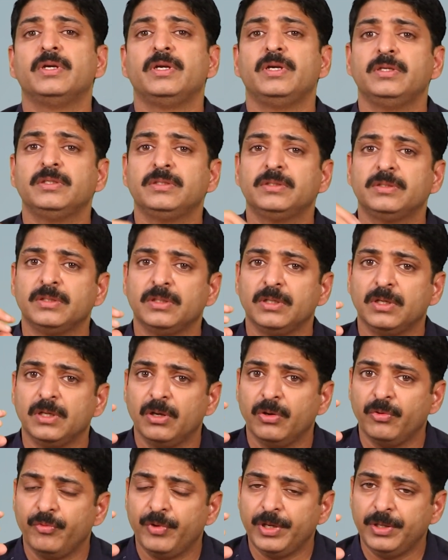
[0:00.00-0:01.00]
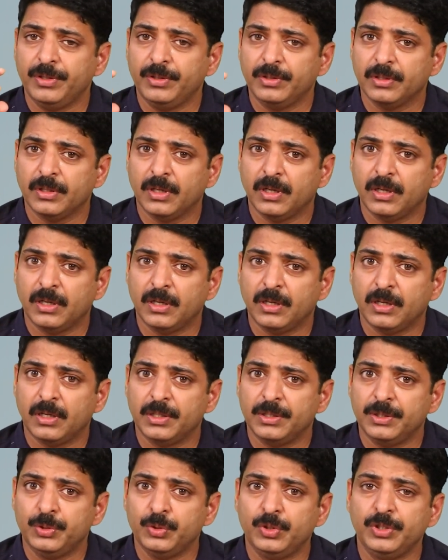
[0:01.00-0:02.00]
is when uh,
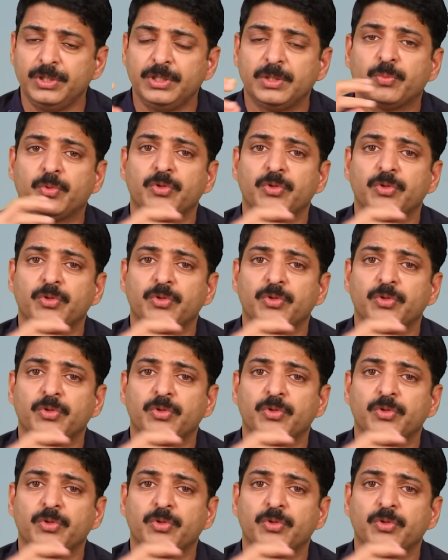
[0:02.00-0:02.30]
during the